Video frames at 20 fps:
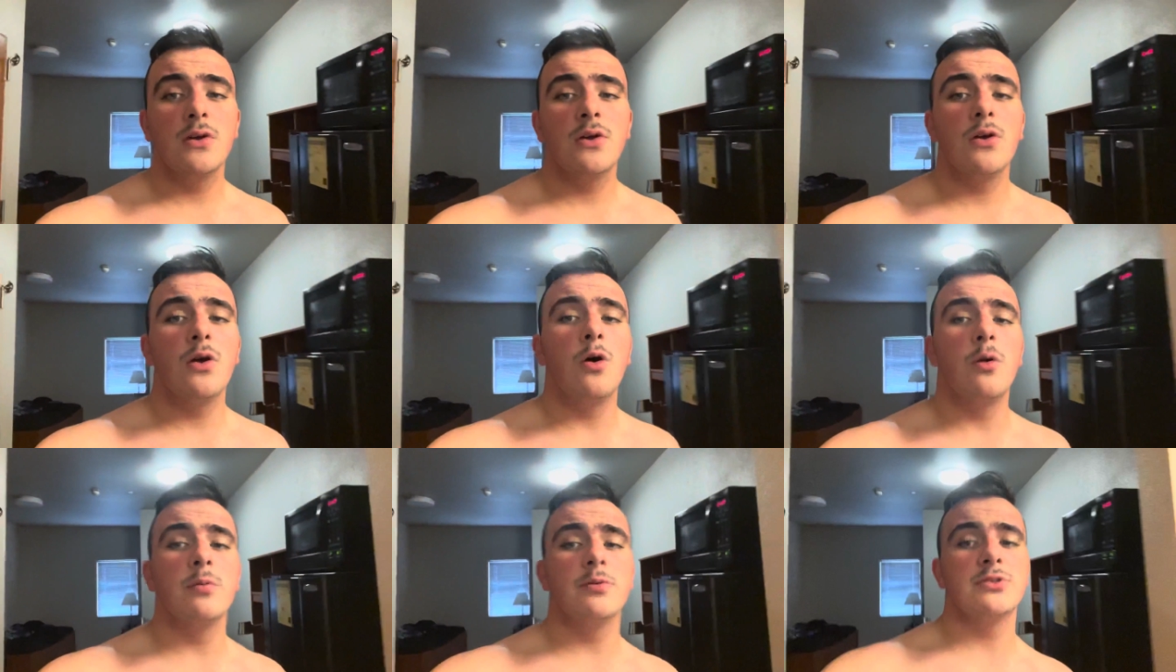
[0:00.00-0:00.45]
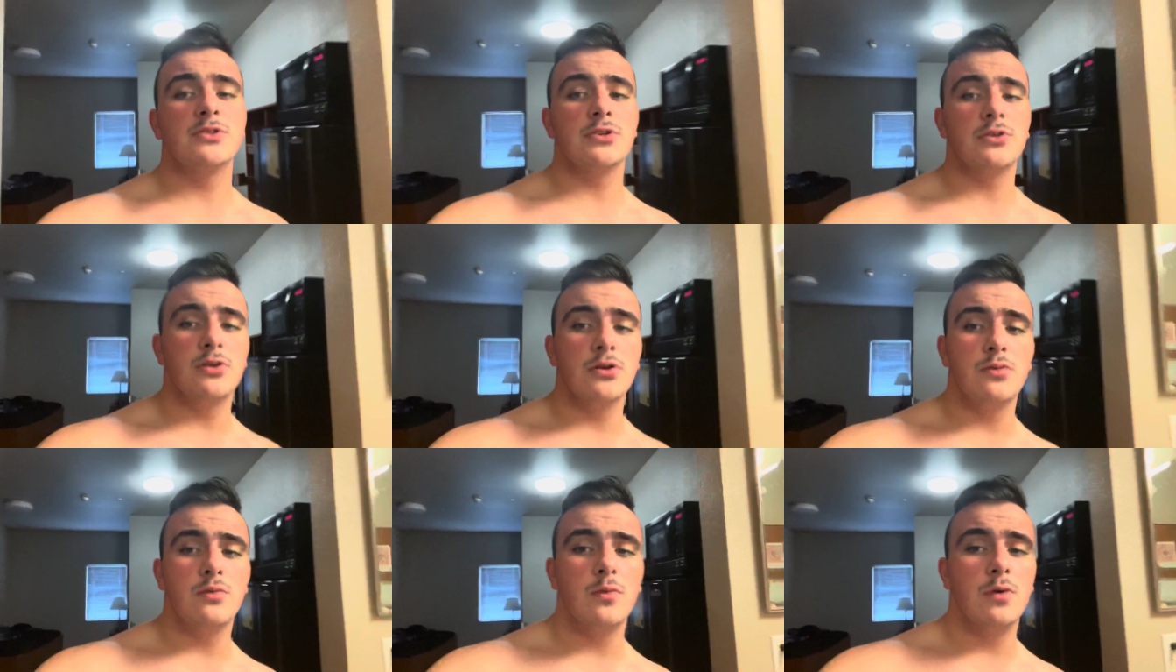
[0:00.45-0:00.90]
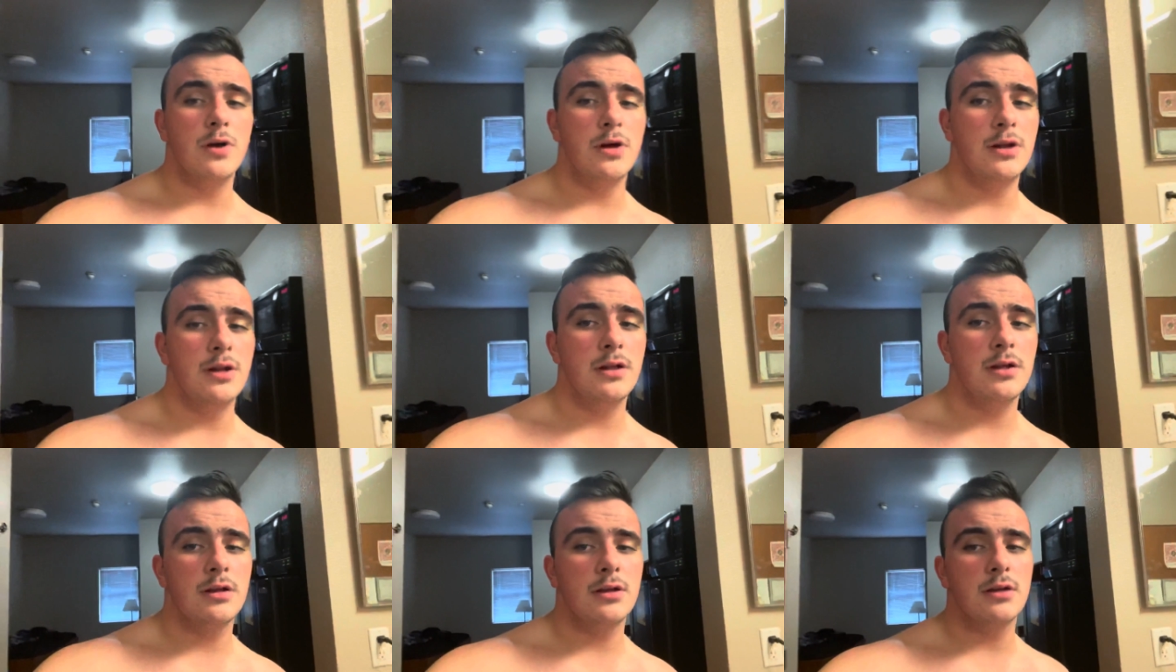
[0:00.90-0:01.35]
Hope it's a good one
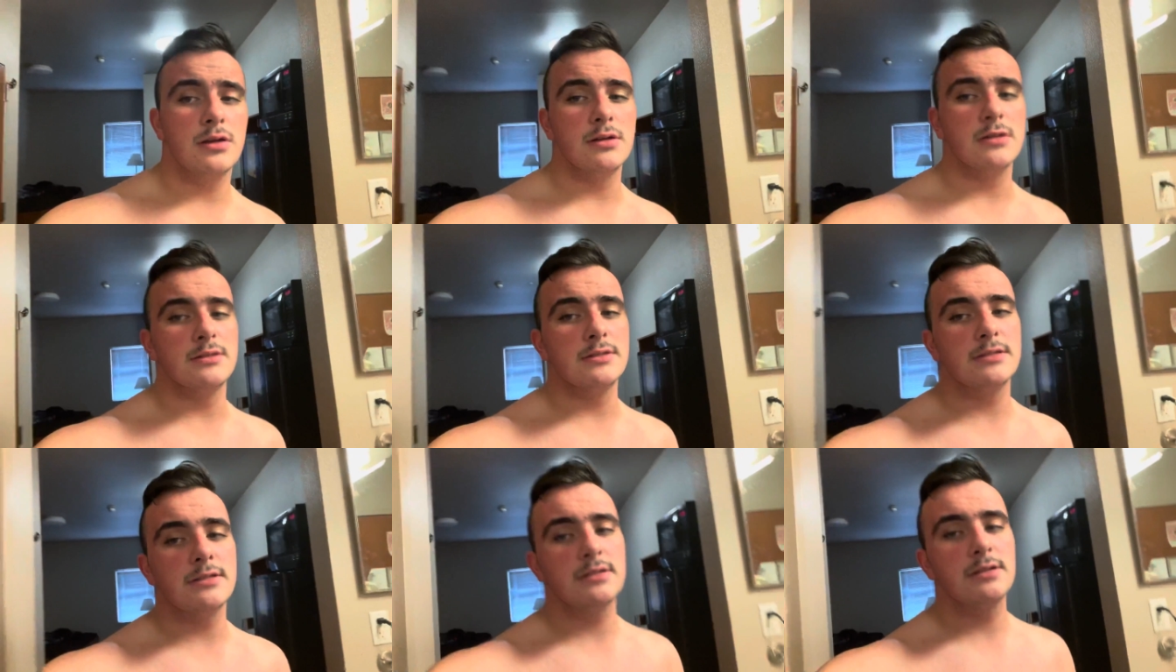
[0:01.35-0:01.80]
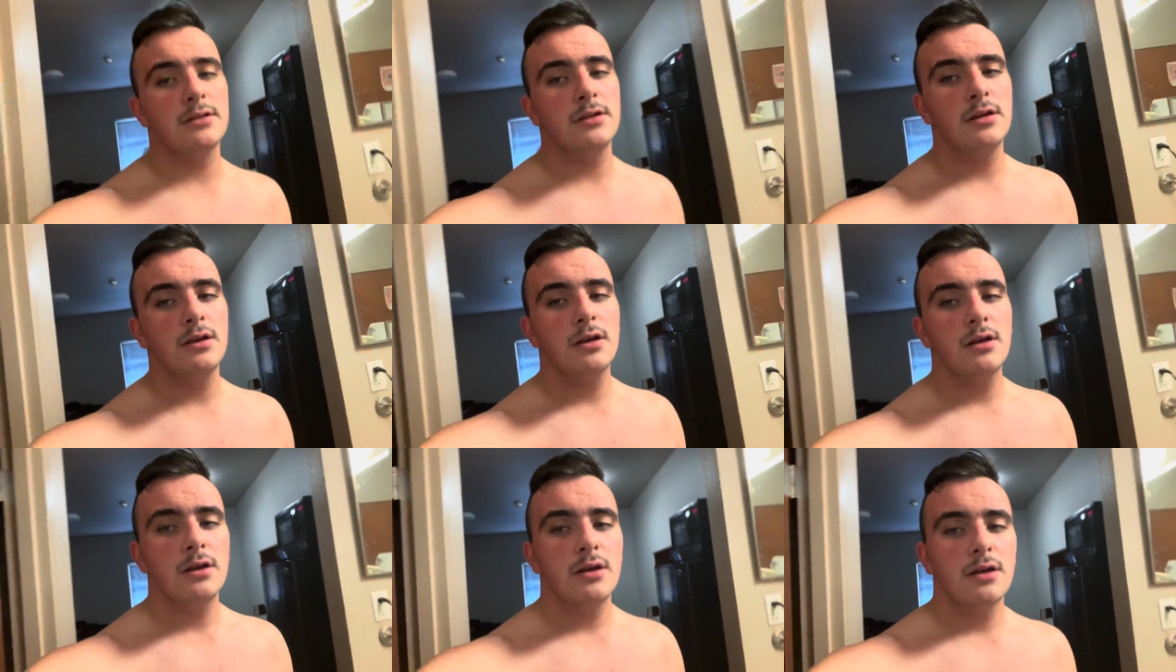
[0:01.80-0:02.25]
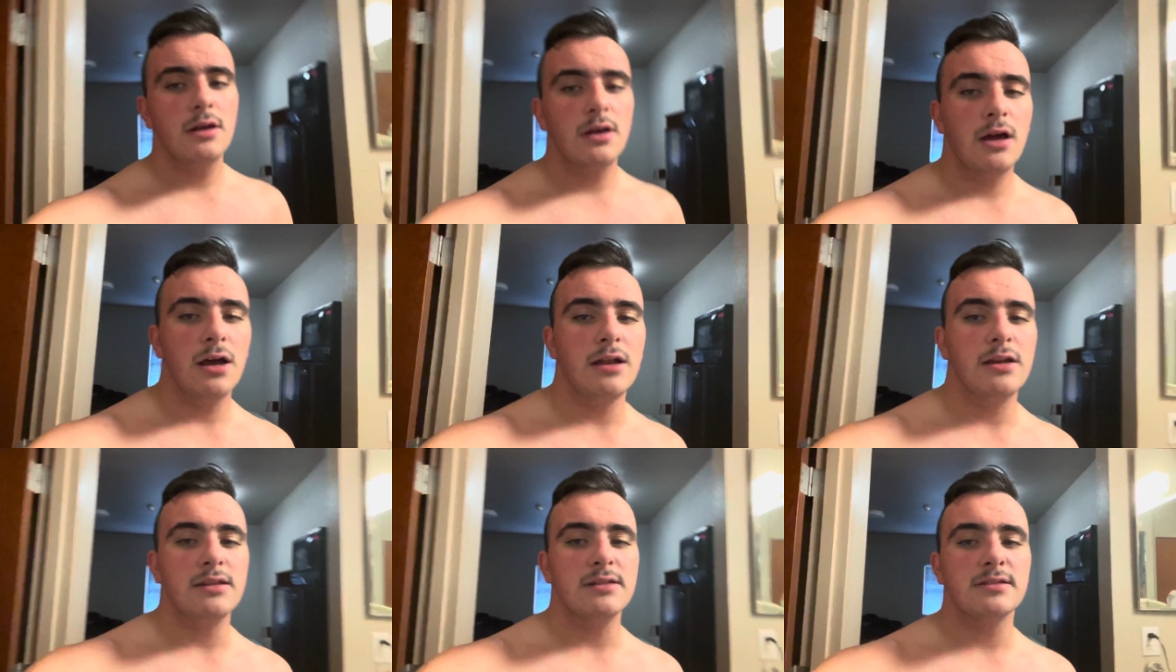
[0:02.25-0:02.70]
because
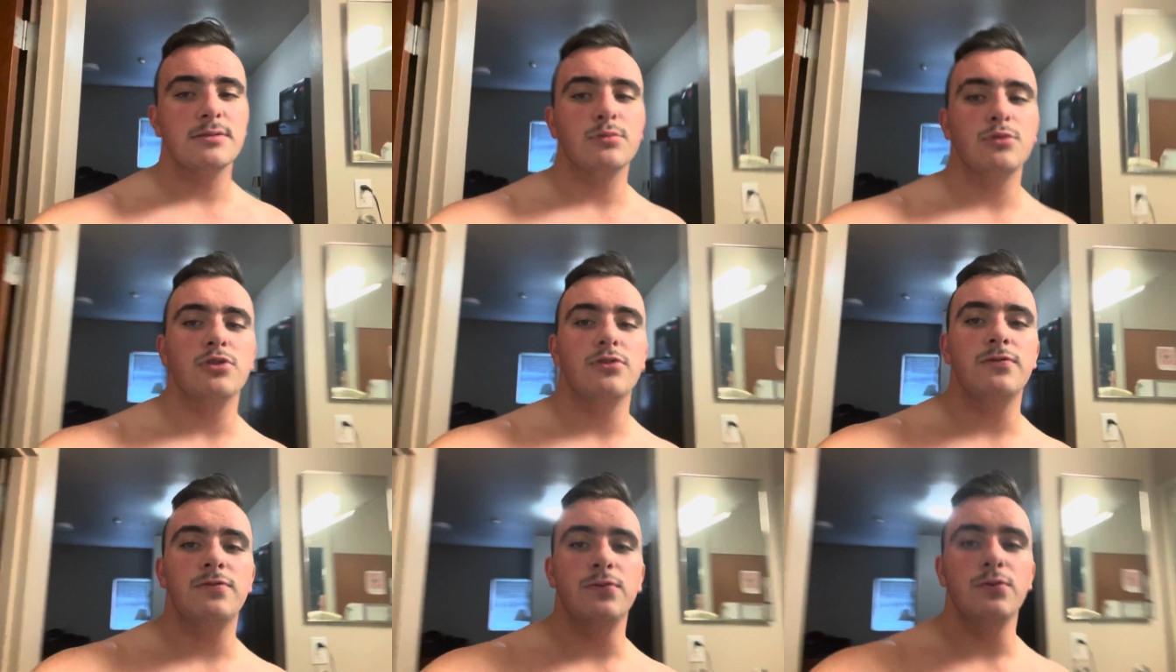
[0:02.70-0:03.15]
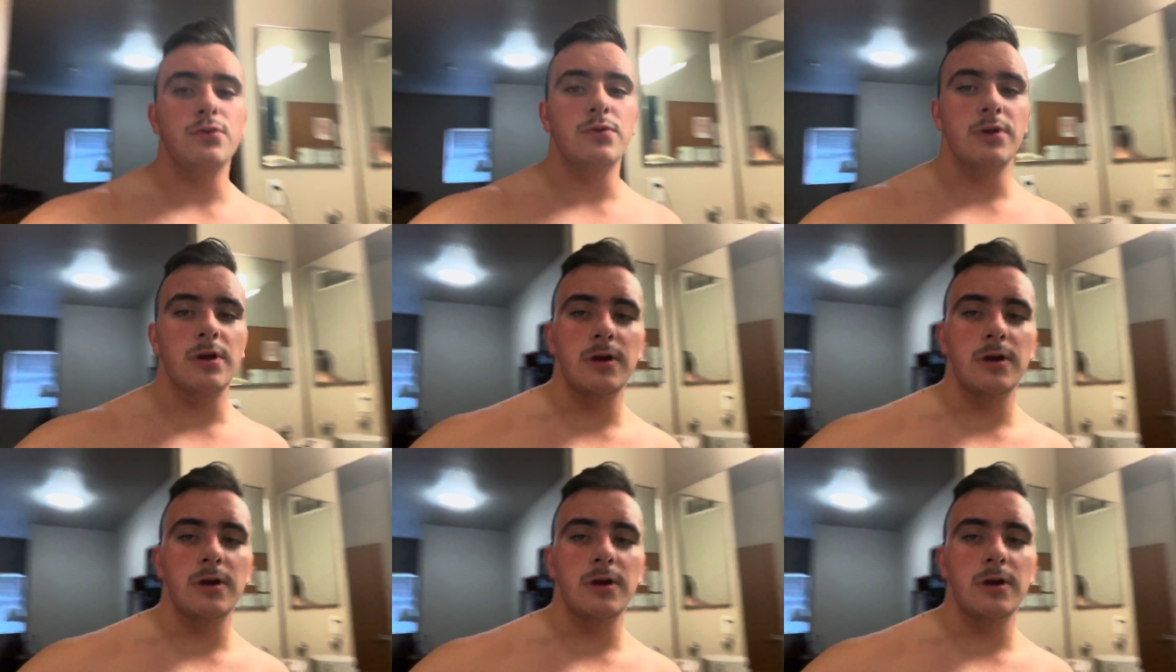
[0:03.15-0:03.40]
I need some good food